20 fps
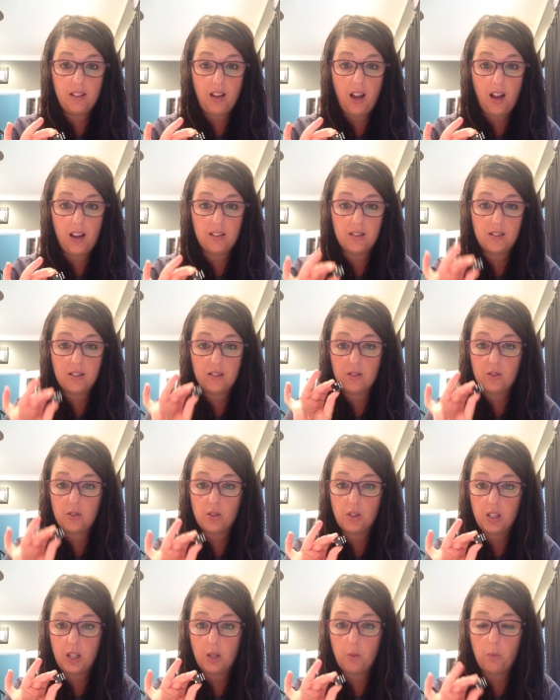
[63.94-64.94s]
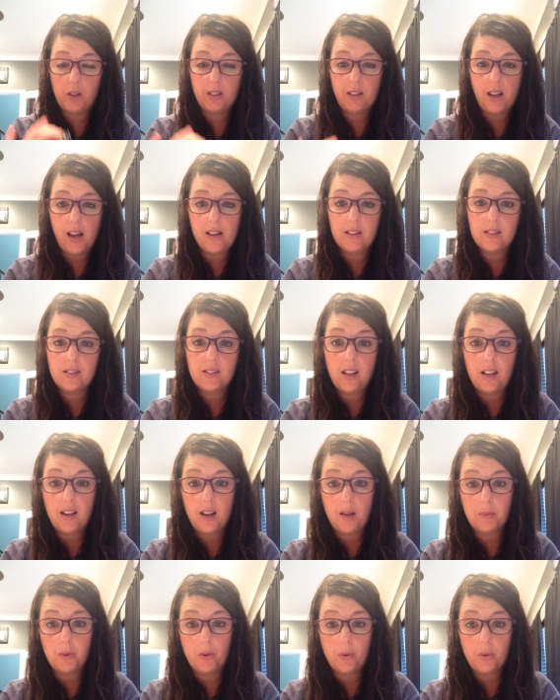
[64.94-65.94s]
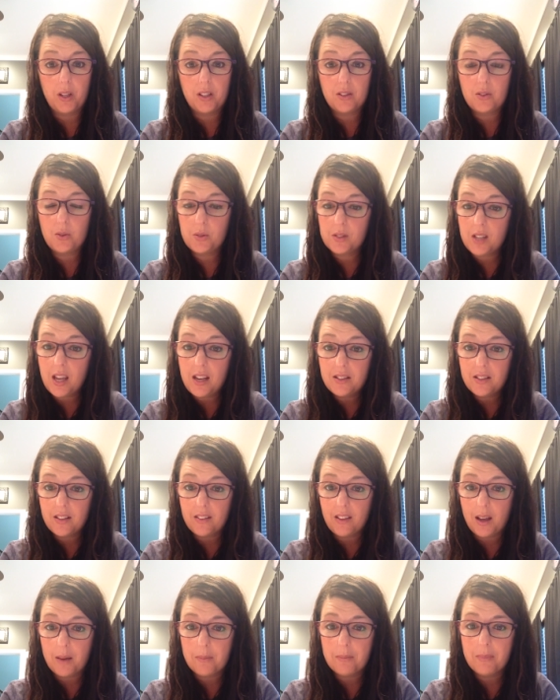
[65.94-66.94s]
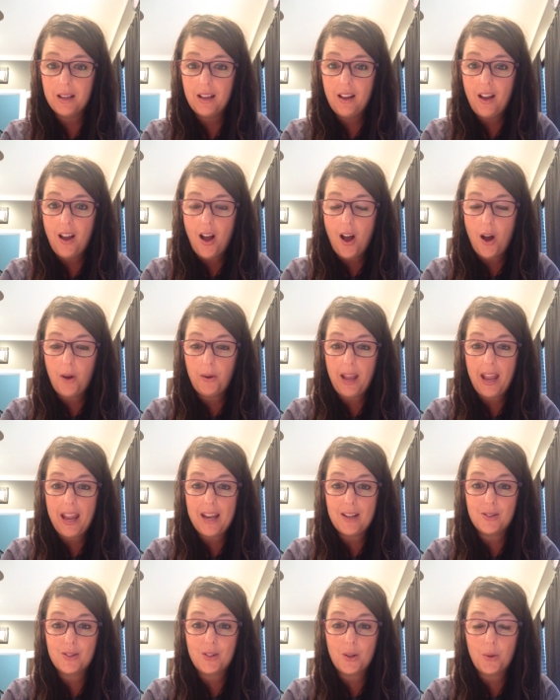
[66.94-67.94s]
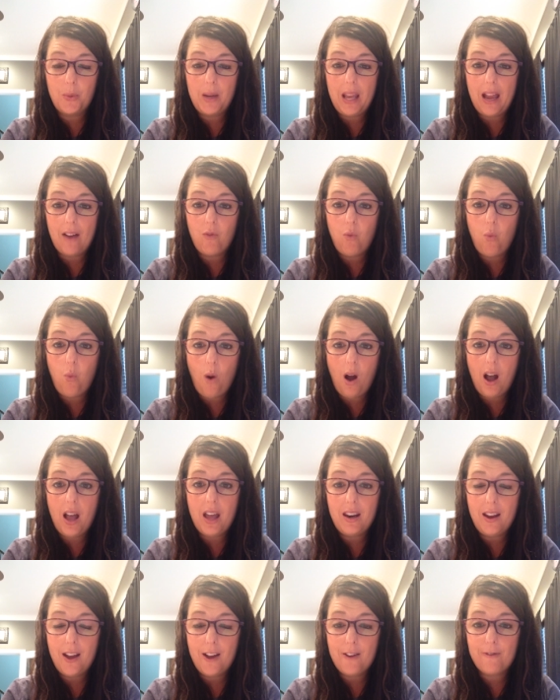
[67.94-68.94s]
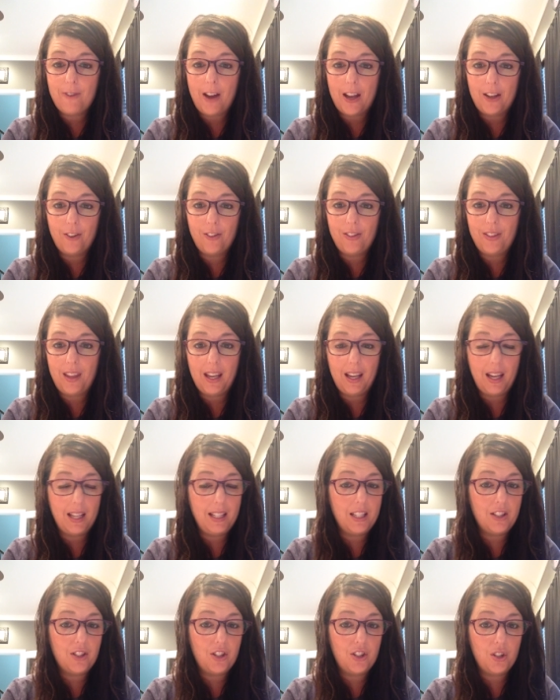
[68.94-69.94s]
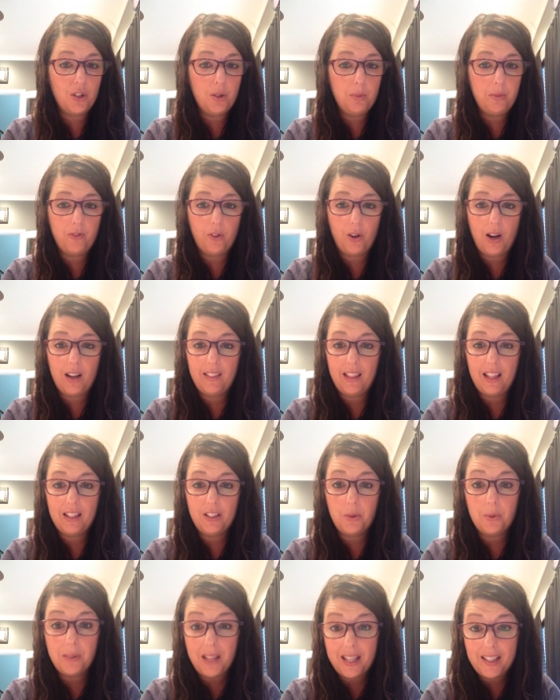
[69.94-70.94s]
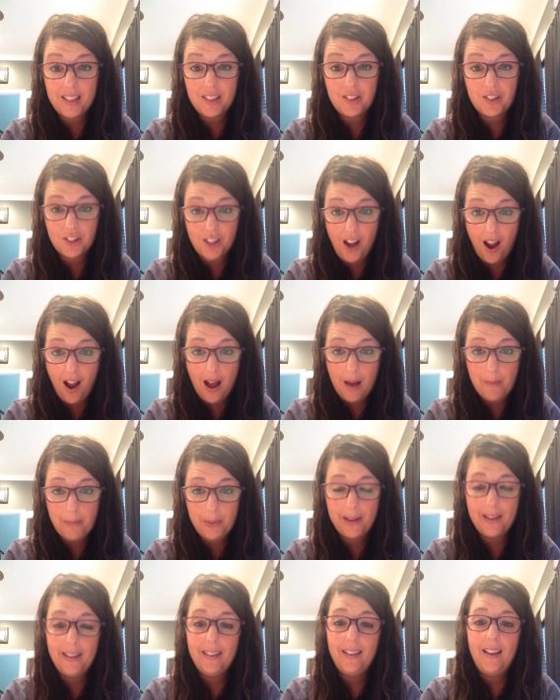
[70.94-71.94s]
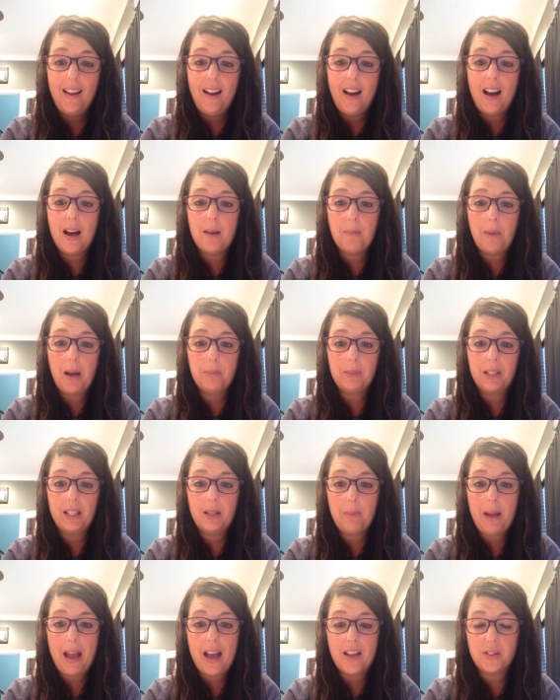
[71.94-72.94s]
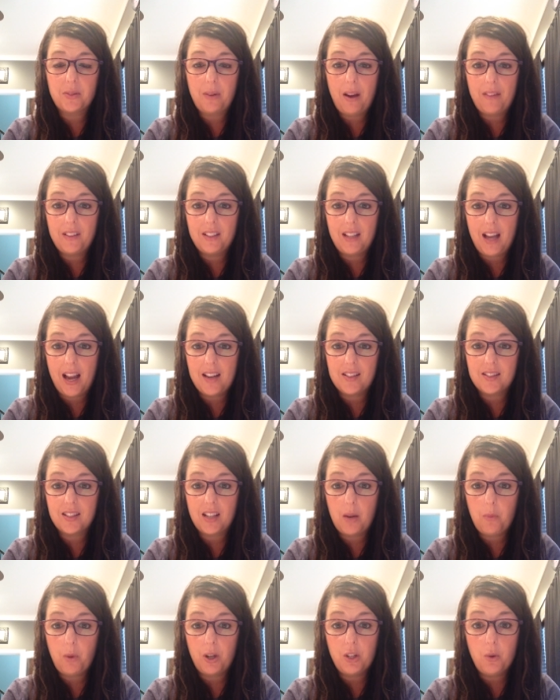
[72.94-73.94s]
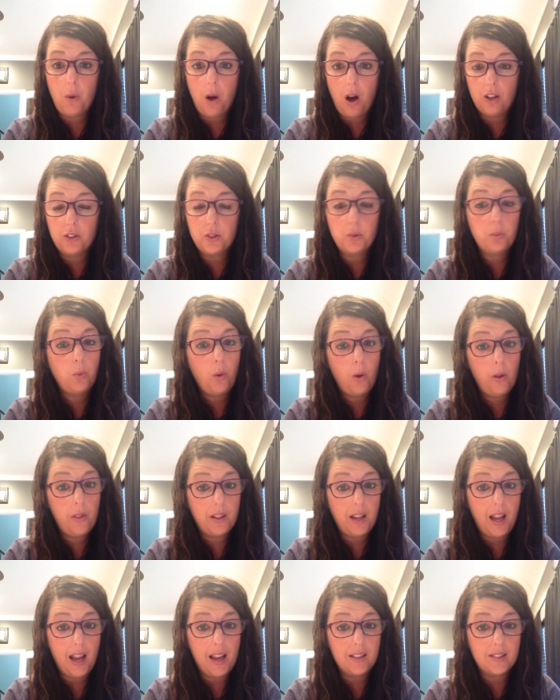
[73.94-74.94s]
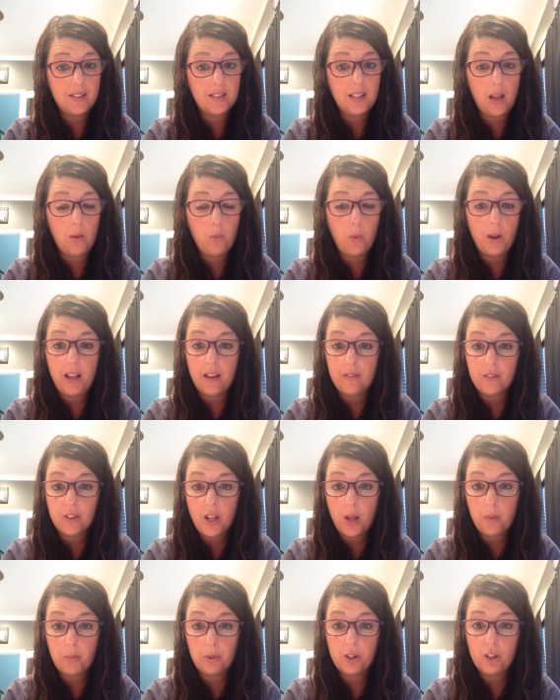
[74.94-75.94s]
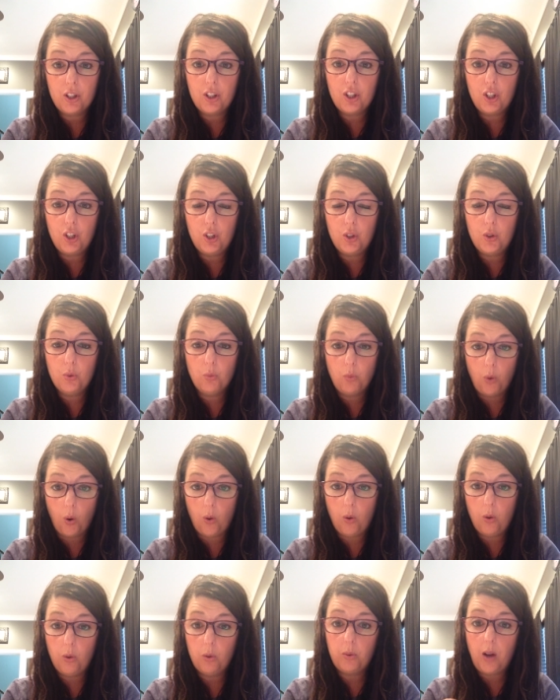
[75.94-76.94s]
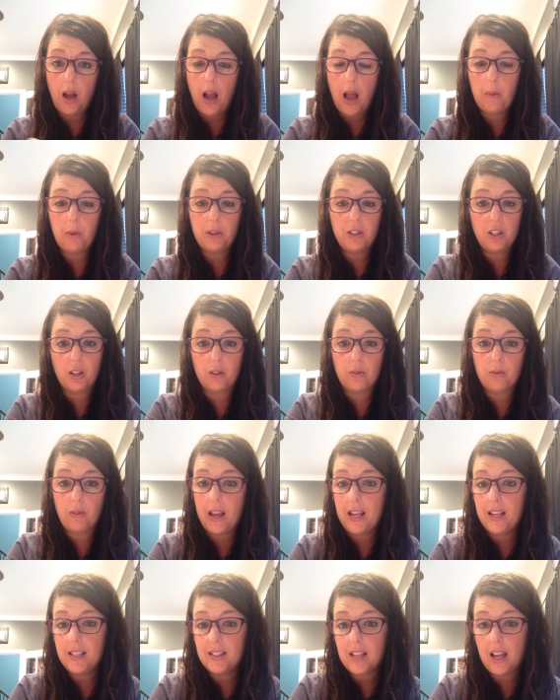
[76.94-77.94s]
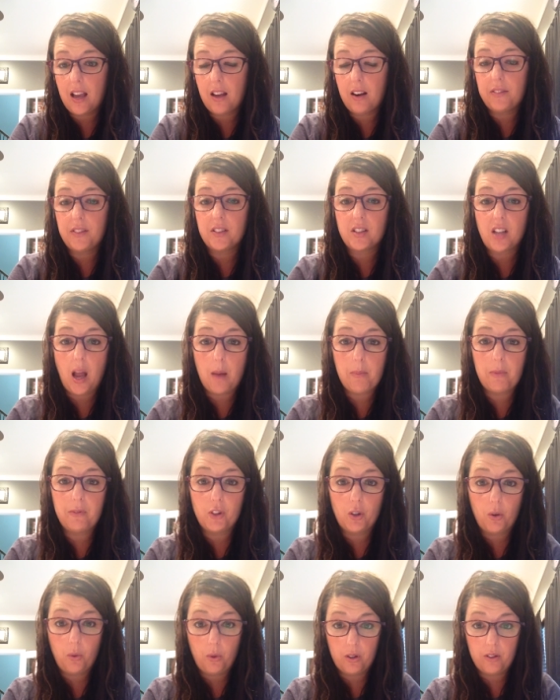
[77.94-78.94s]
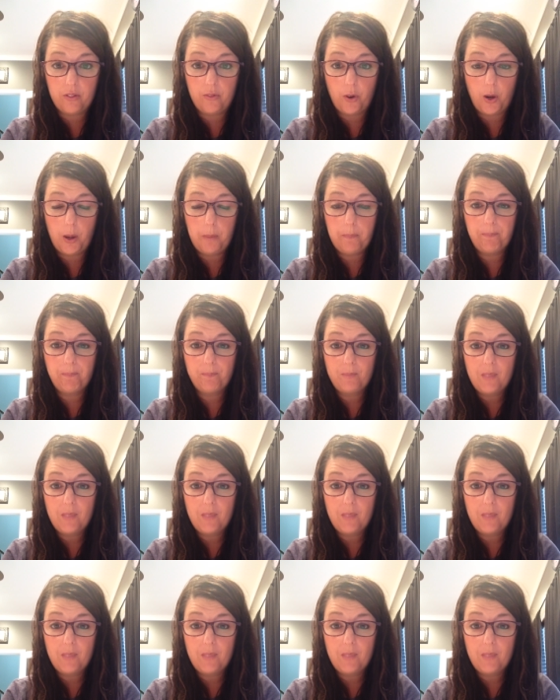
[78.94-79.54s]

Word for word: the dice. So you need one dice. And I'm going to say to them, okay, so we have one final thing I need to do before I let you ladies shop. Um, I'm going to pass around the dice and I want you all to roll the dice. And whatever number you roll, I want you to write it down at the top of your order form.